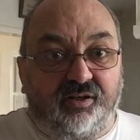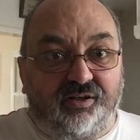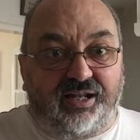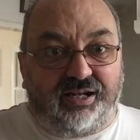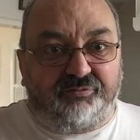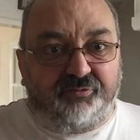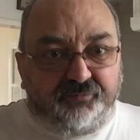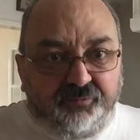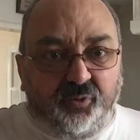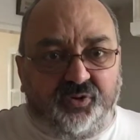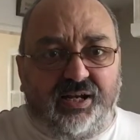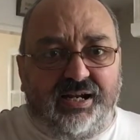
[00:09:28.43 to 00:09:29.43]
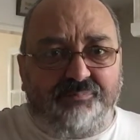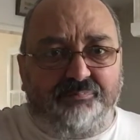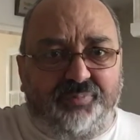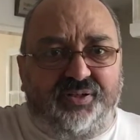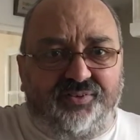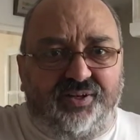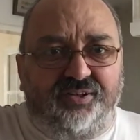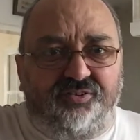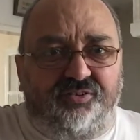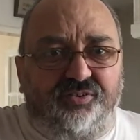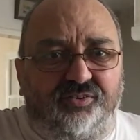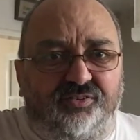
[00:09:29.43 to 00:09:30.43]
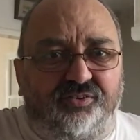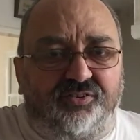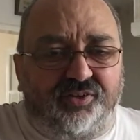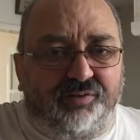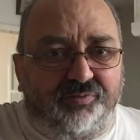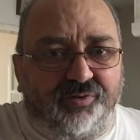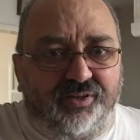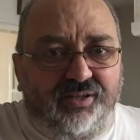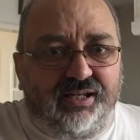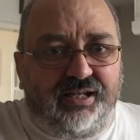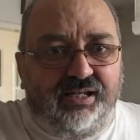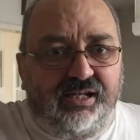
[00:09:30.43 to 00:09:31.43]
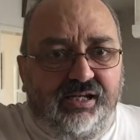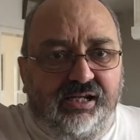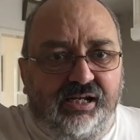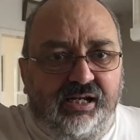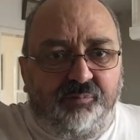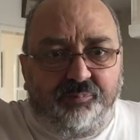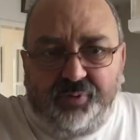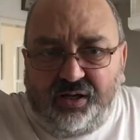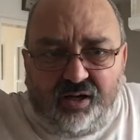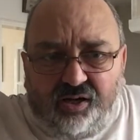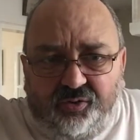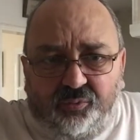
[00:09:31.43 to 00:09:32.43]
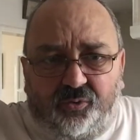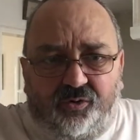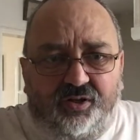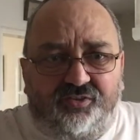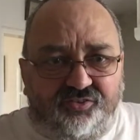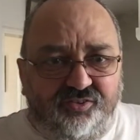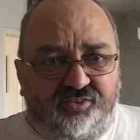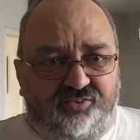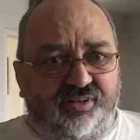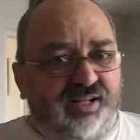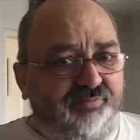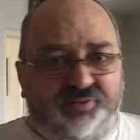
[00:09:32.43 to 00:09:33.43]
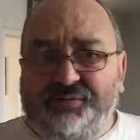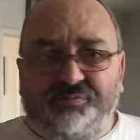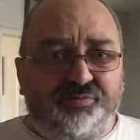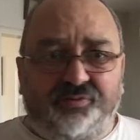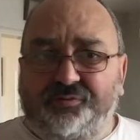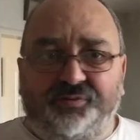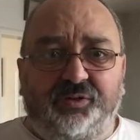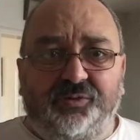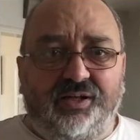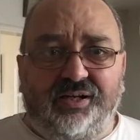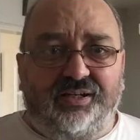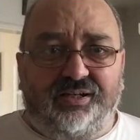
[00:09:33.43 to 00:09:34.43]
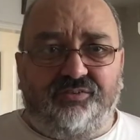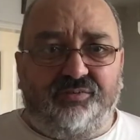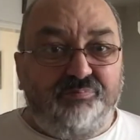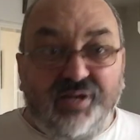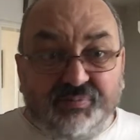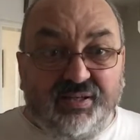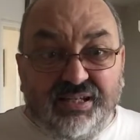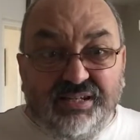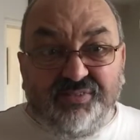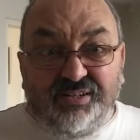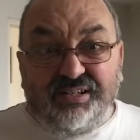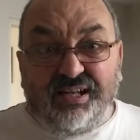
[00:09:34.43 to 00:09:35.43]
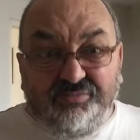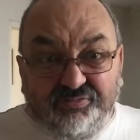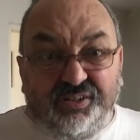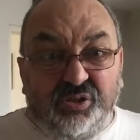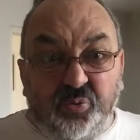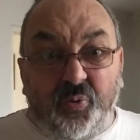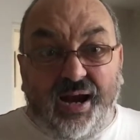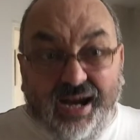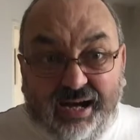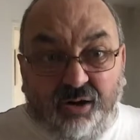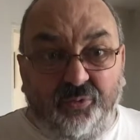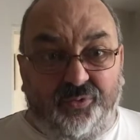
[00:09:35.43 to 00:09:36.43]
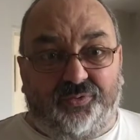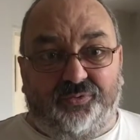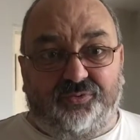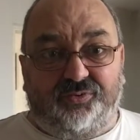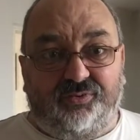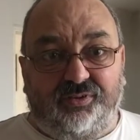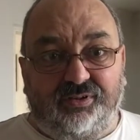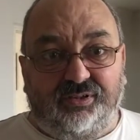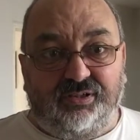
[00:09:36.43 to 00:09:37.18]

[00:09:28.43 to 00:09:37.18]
and have foot amputations and stuff like that. But otherwise, just left even for a few days, maybe even a few hours,